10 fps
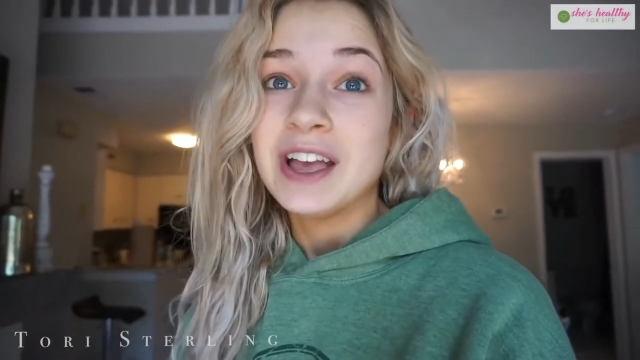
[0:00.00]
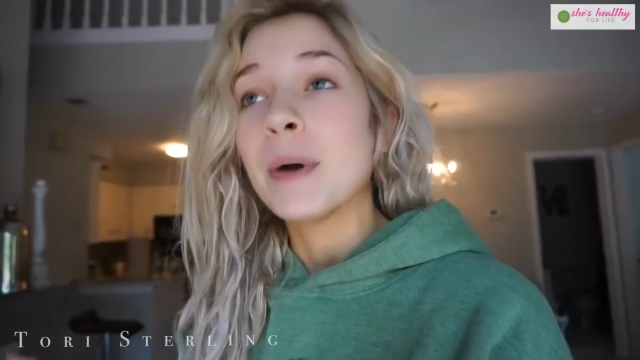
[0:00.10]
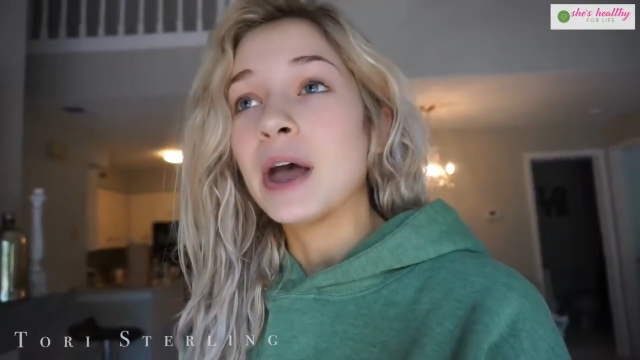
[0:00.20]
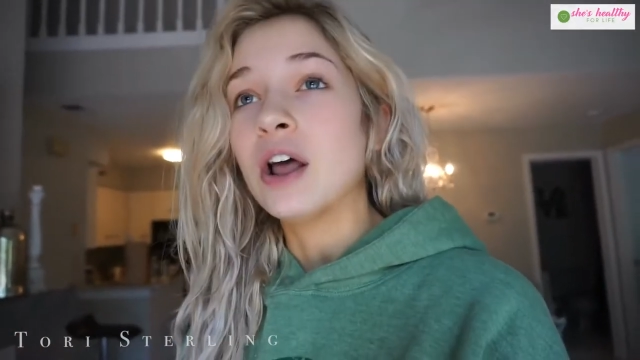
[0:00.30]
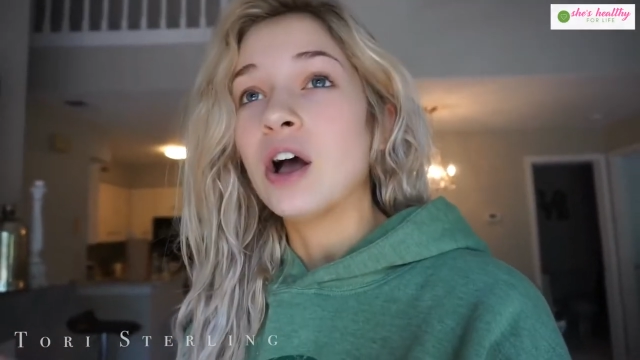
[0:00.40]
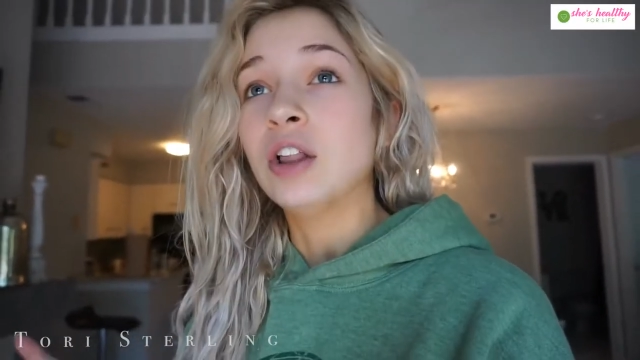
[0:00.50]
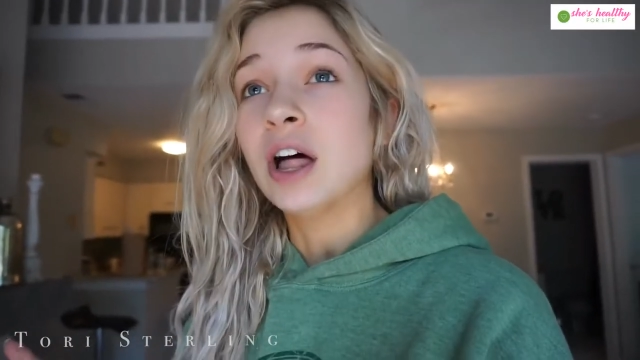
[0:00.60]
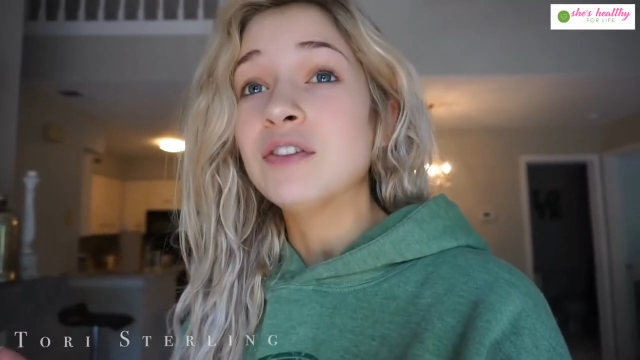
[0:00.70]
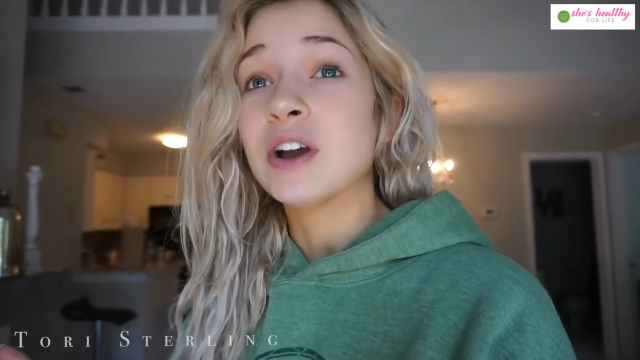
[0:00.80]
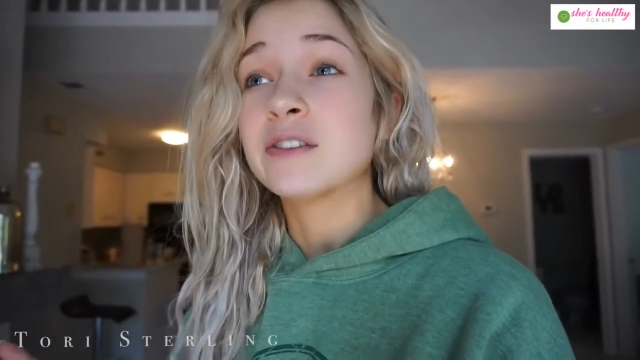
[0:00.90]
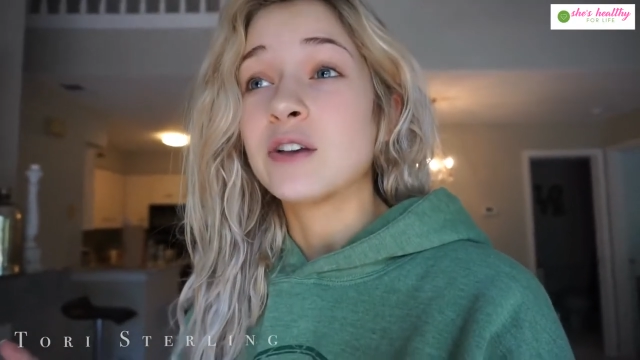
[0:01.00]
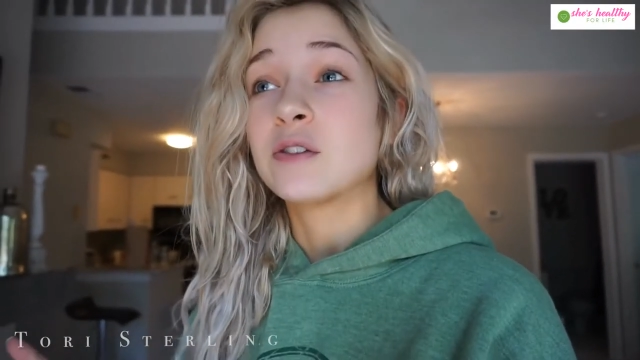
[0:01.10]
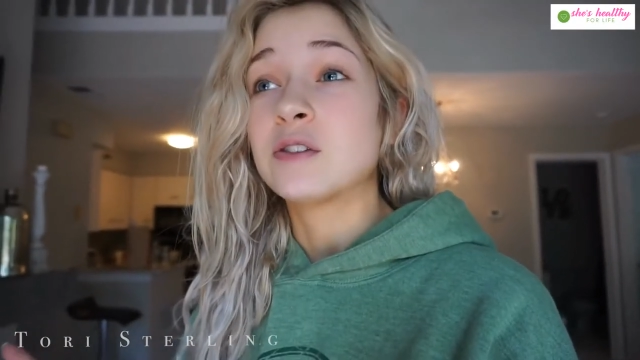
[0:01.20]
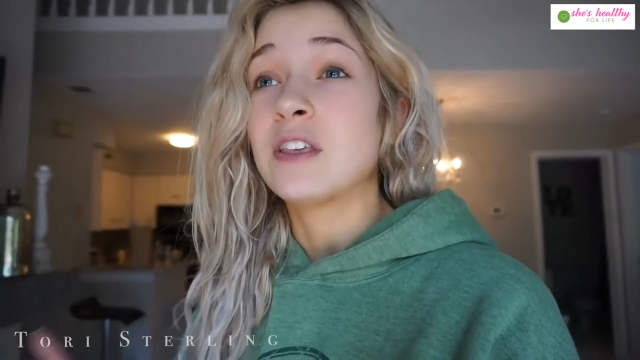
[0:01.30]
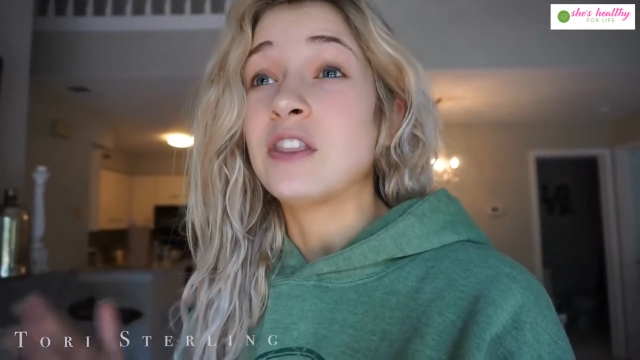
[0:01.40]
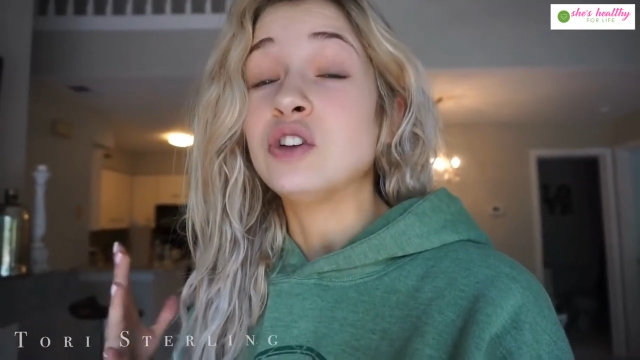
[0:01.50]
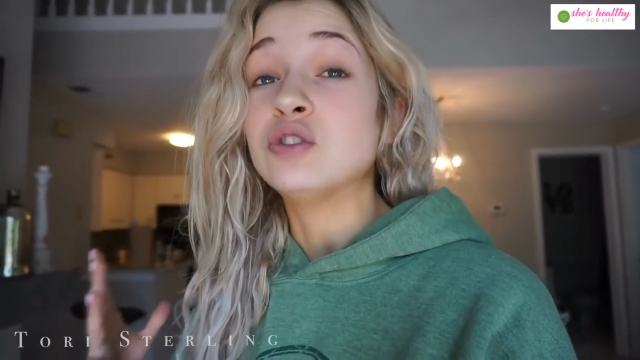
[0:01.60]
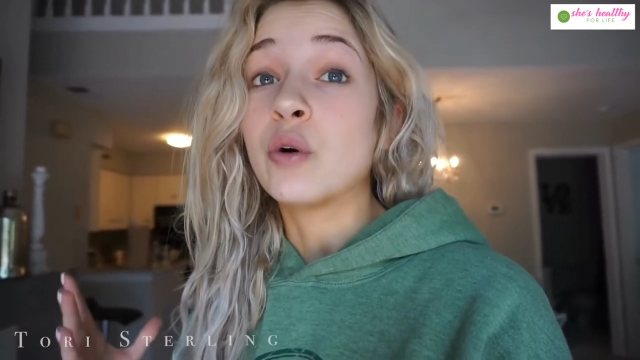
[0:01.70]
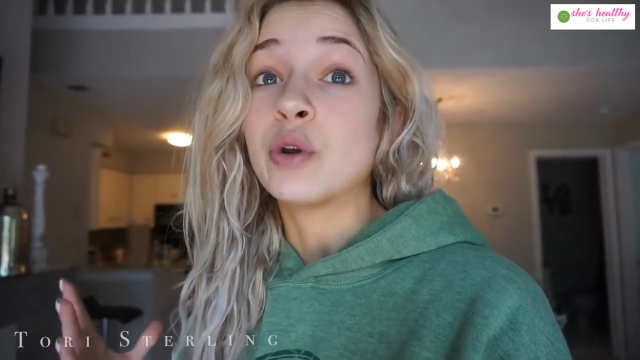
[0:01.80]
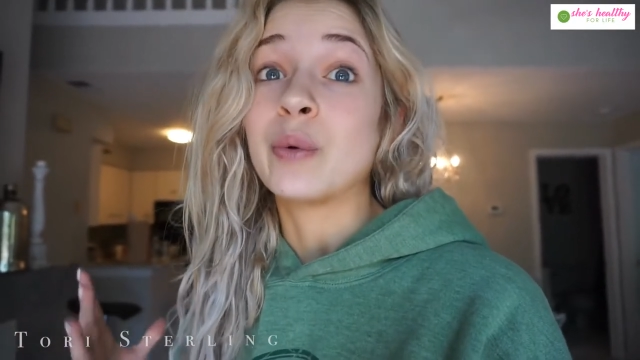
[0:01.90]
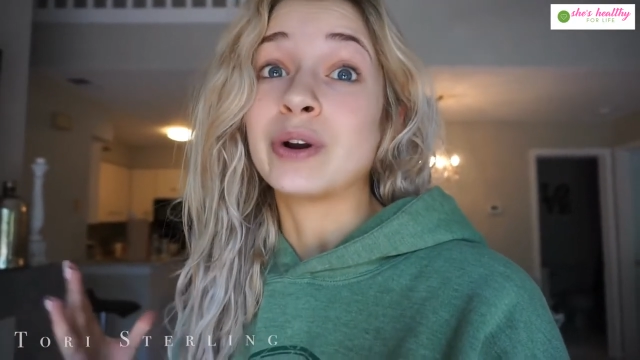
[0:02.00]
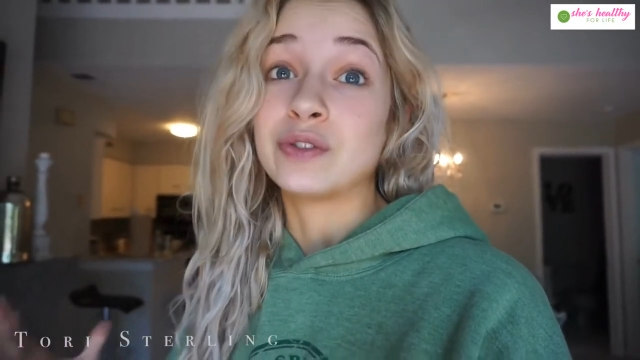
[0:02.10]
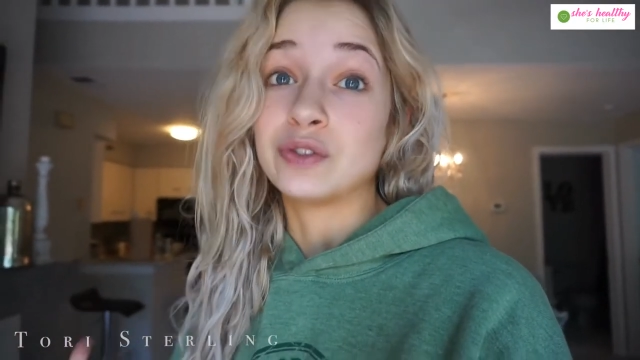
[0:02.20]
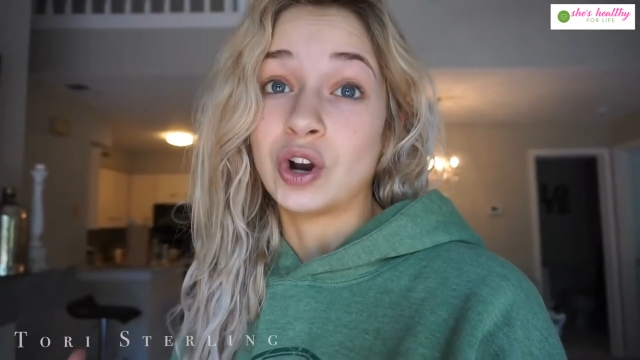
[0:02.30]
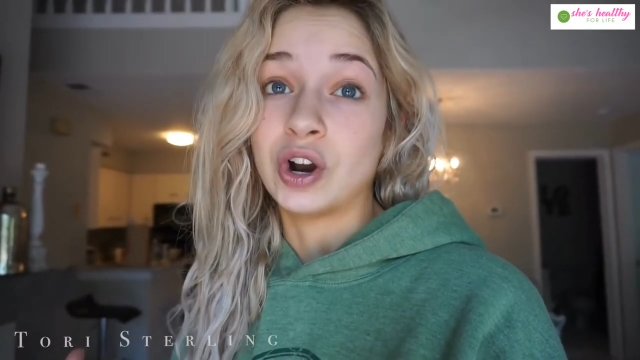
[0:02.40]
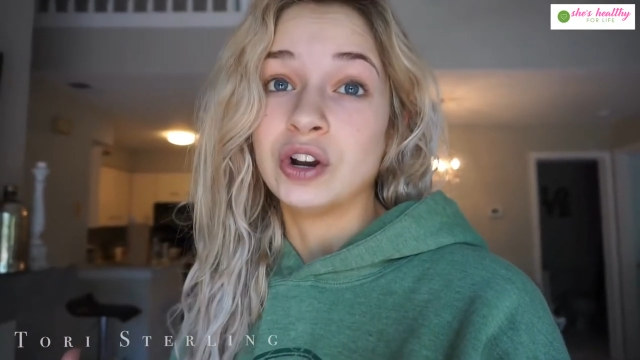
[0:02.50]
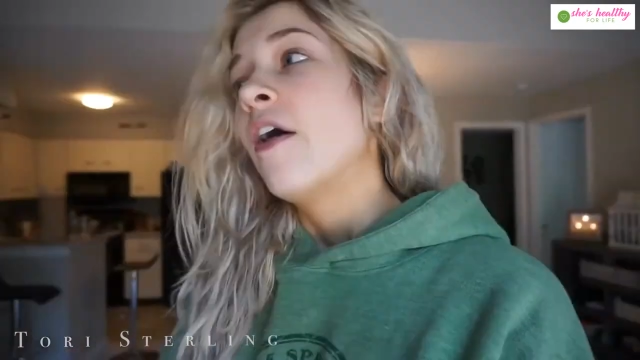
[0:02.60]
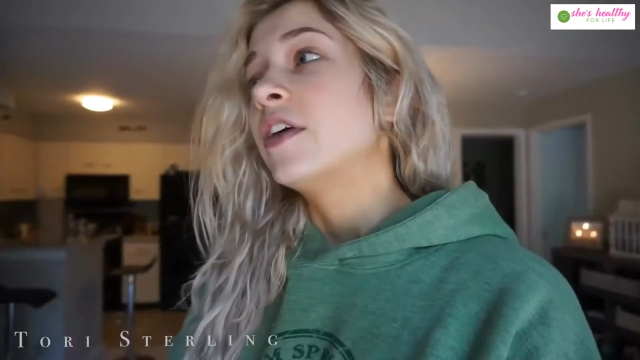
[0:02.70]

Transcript: But a lot of you guys also said that you don't know where to start.